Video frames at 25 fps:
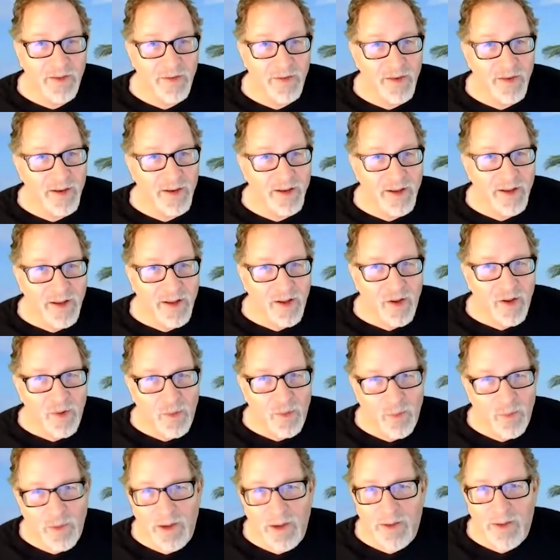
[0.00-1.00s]
It's like,
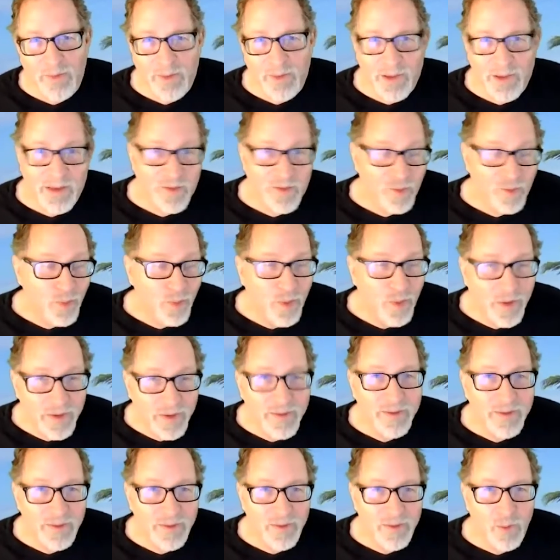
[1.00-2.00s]
wow, well, that's
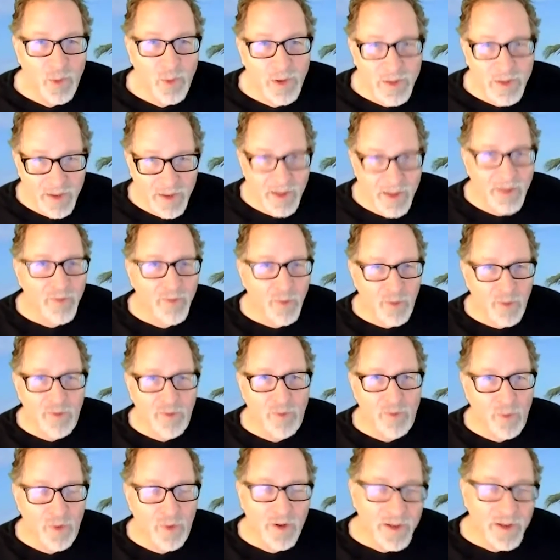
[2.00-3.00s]
one one level of
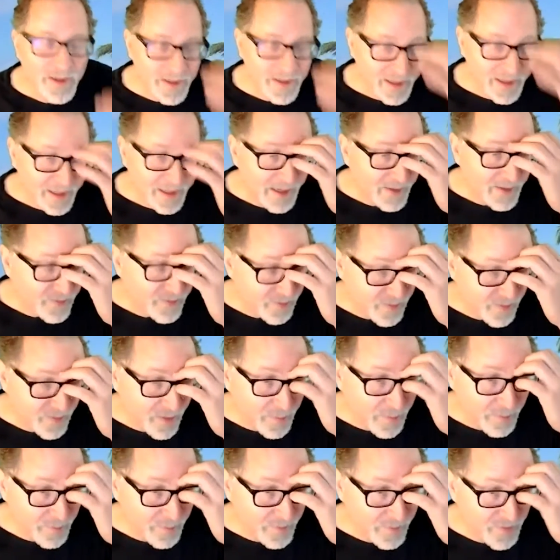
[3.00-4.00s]
work, and that has
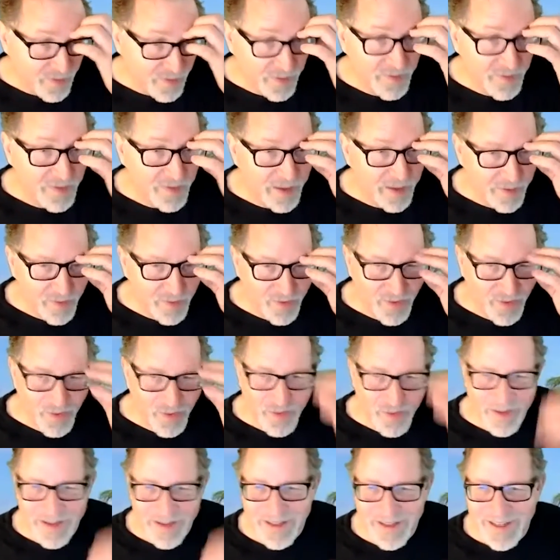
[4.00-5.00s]
some success
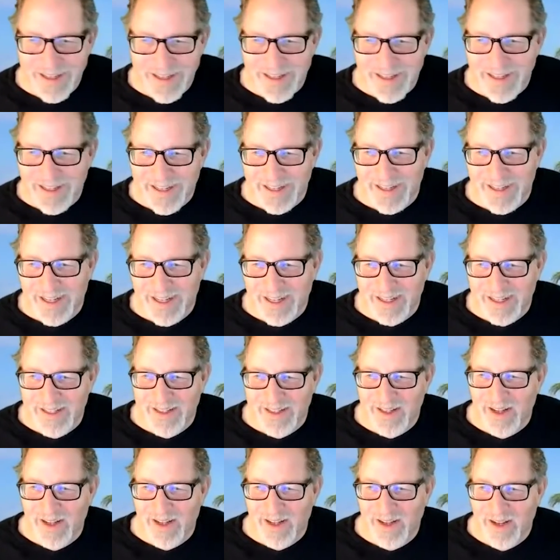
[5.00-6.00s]
to it. And
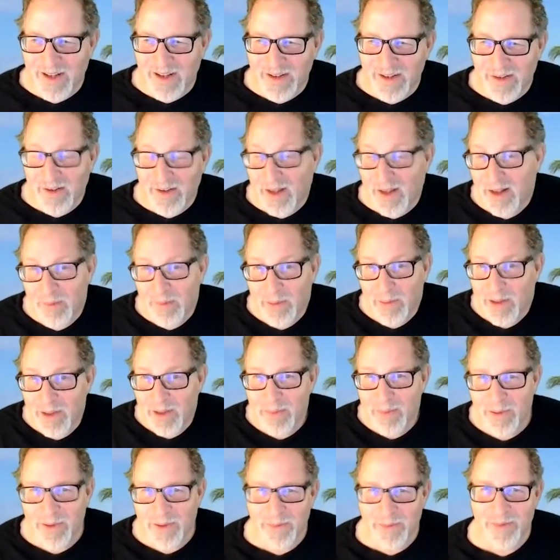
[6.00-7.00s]
uh, you got to pay
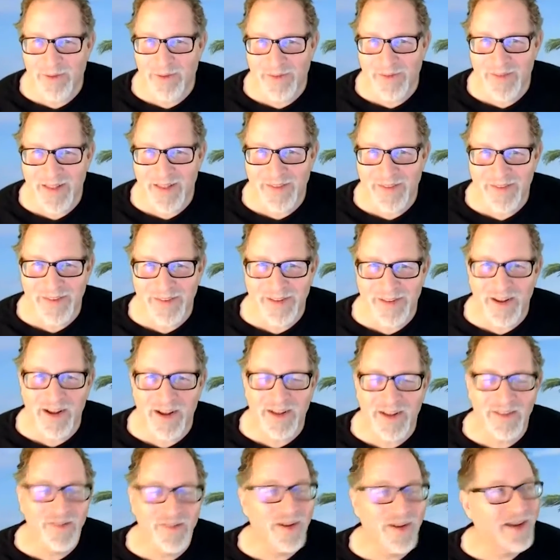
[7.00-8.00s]
people if that's the
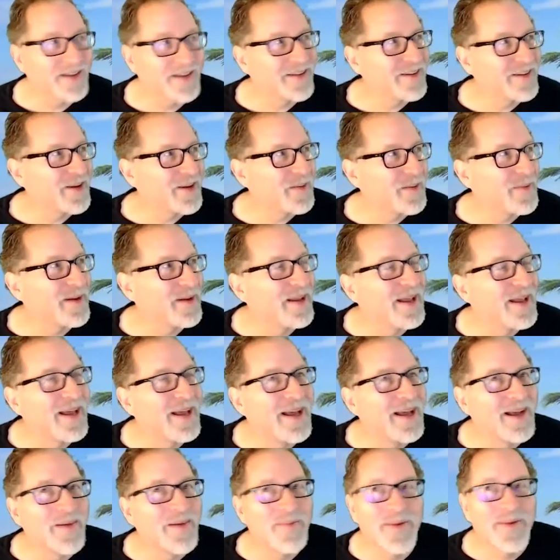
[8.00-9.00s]
contract, you know.
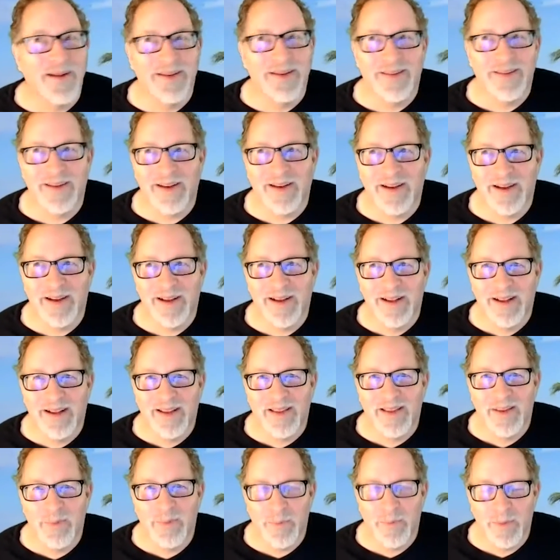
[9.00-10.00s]
But but uh,
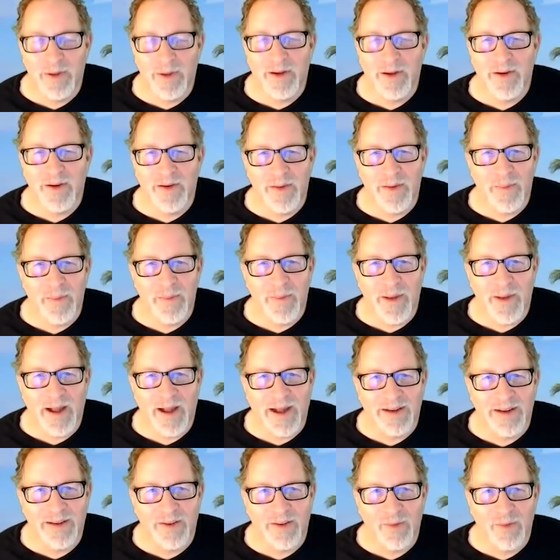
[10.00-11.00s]
the bigger
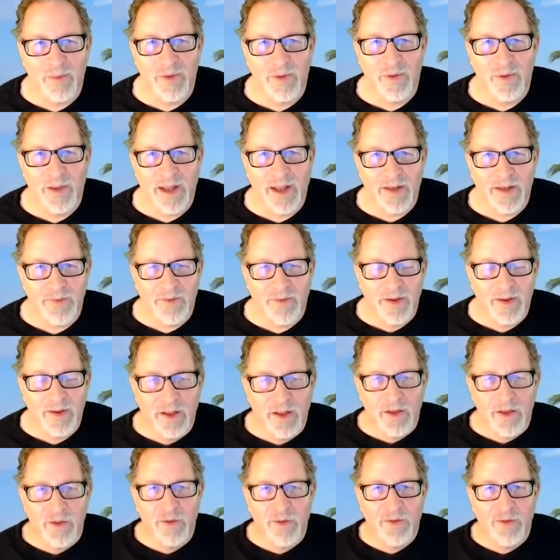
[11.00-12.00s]
impact is when you have
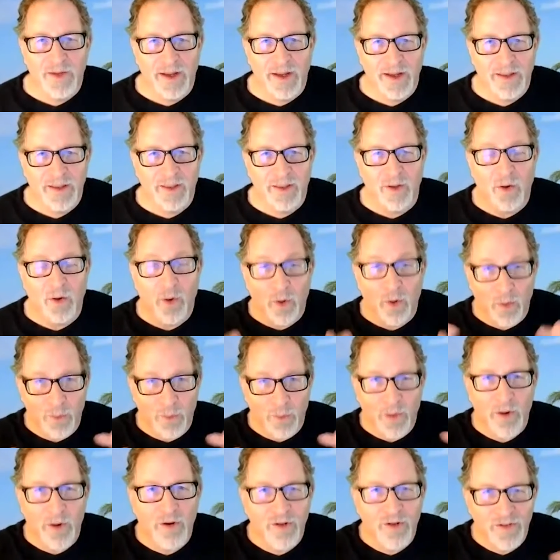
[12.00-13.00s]
you take the whole
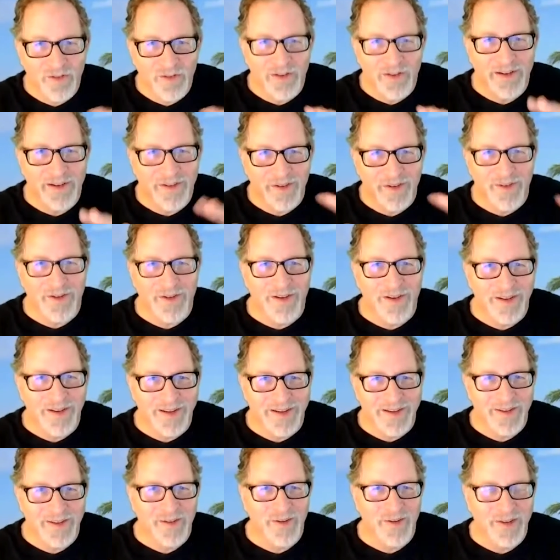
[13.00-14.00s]
person into
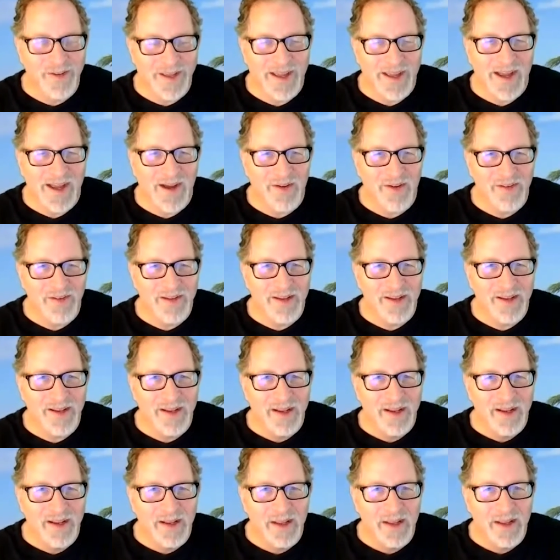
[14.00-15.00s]
into account, and
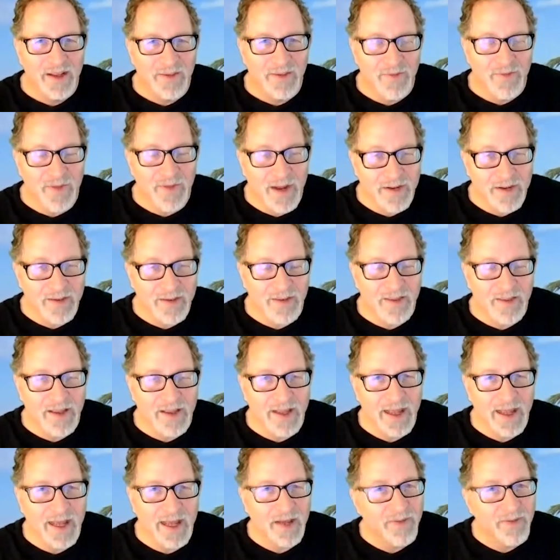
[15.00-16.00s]
and the fact that
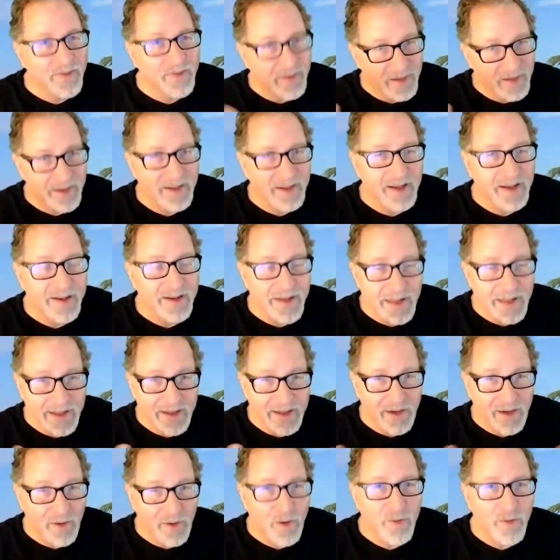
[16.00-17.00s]
they have again
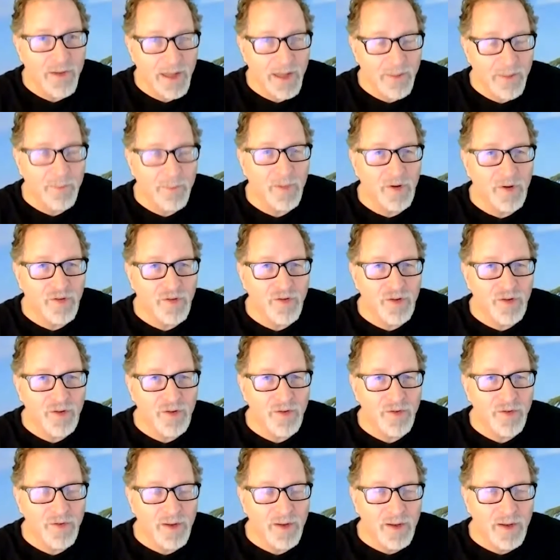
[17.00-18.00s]
their own
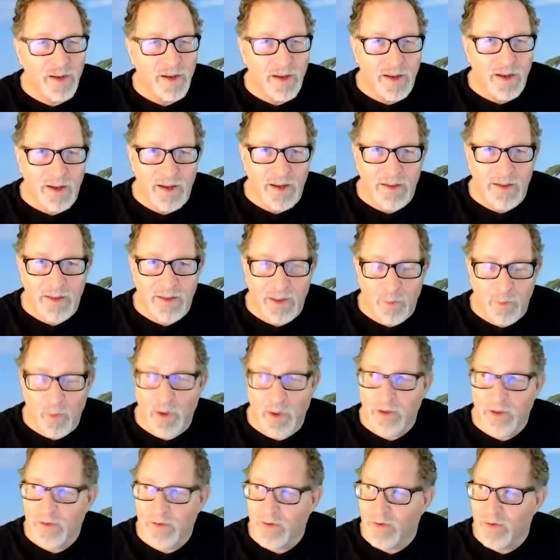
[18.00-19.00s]
ambitions, and they
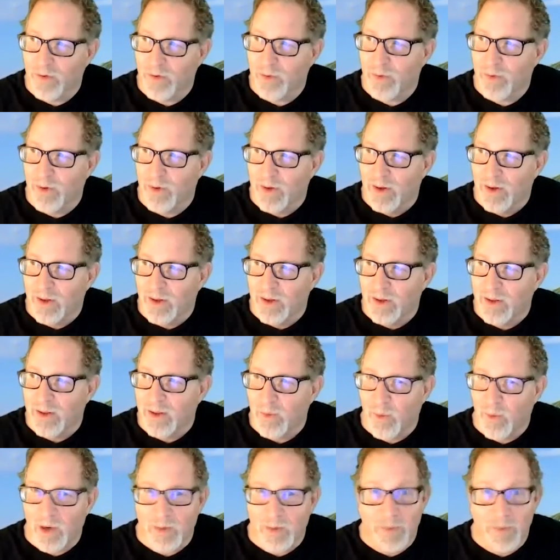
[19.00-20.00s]
want to they
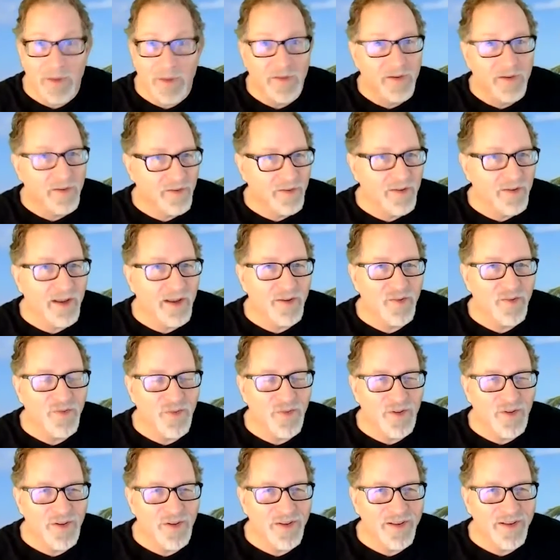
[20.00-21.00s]
want to be
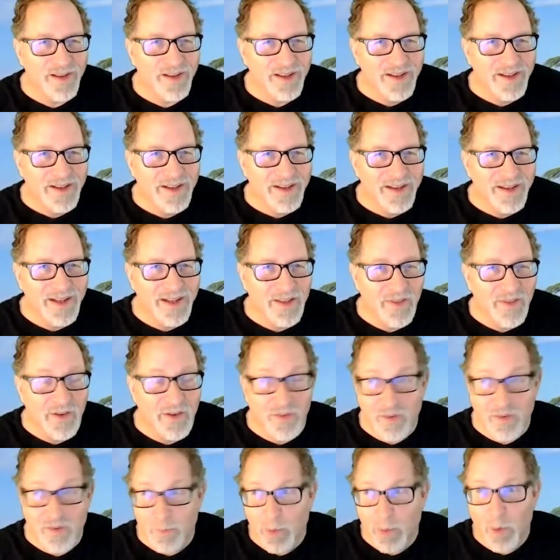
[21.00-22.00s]
successful, and they're
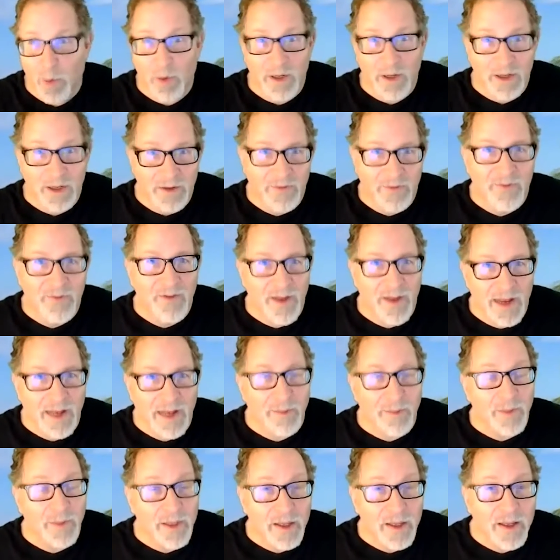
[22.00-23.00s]
supporting a
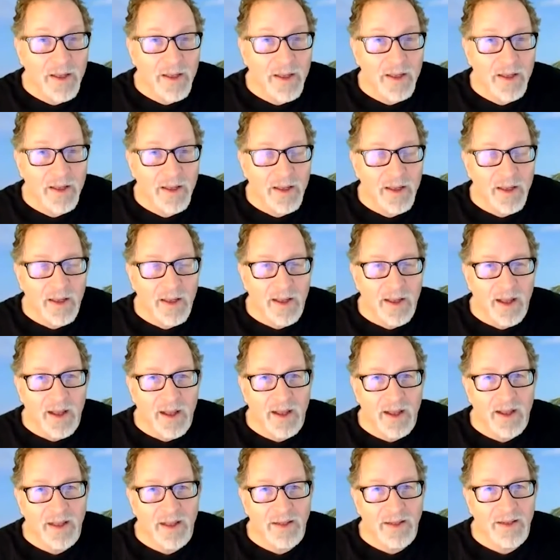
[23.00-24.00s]
family,
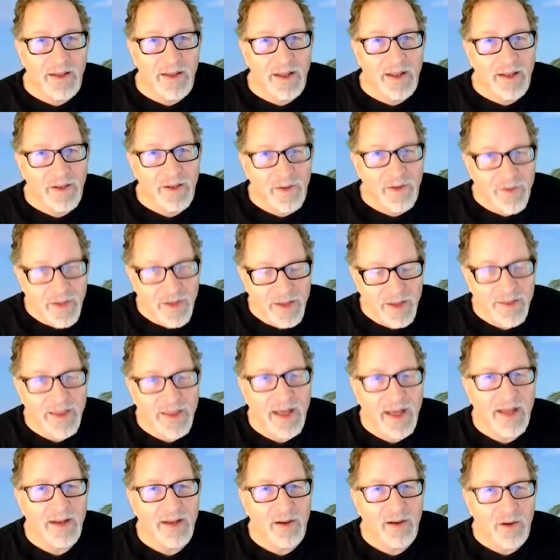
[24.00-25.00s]
and and you take
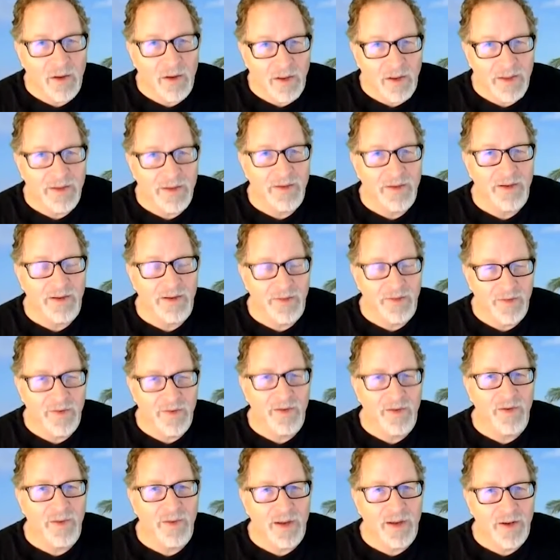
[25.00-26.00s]
that all into
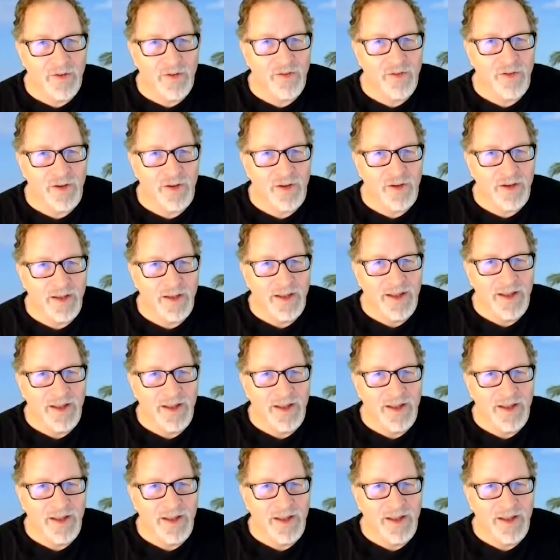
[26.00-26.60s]
consideration.